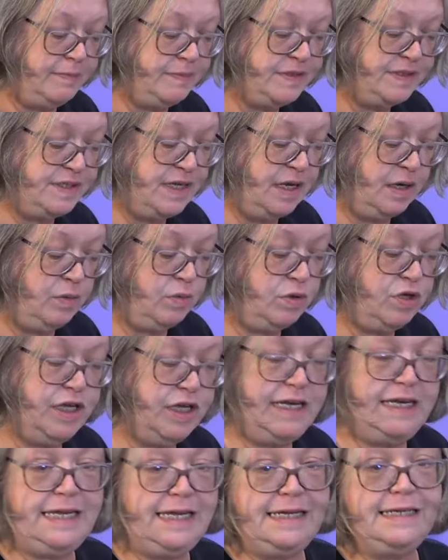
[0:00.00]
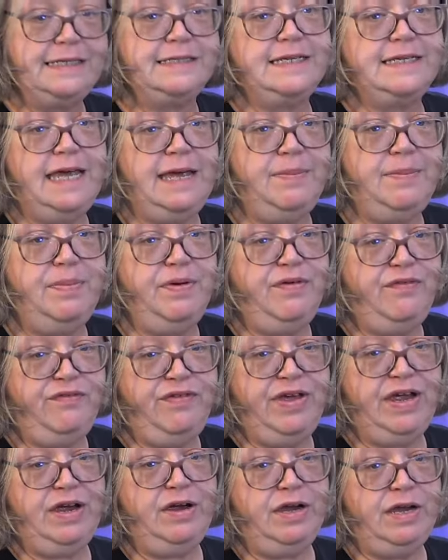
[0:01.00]
So good heat tape,
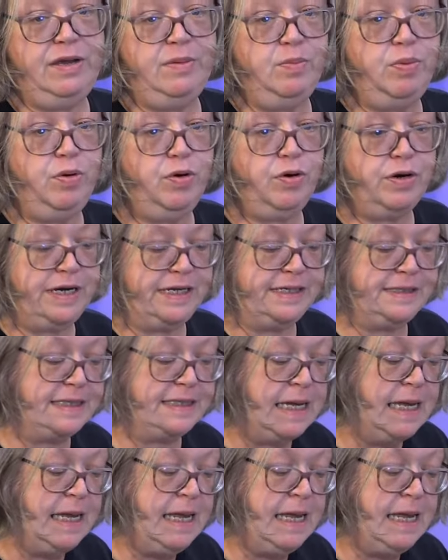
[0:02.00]
very important.